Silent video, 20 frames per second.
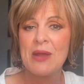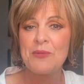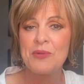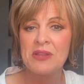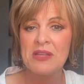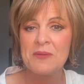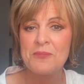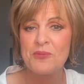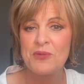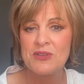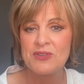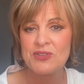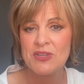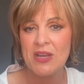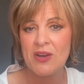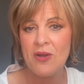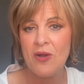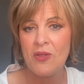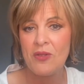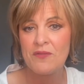I really
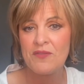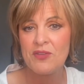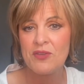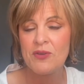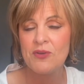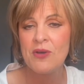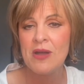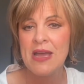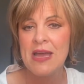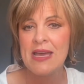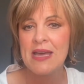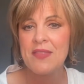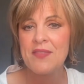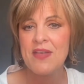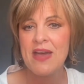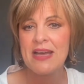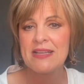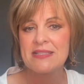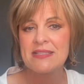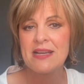appreciate all of you
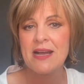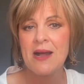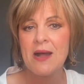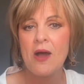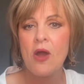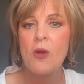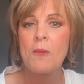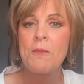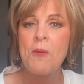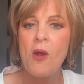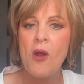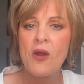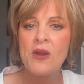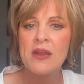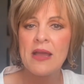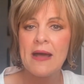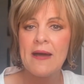that are part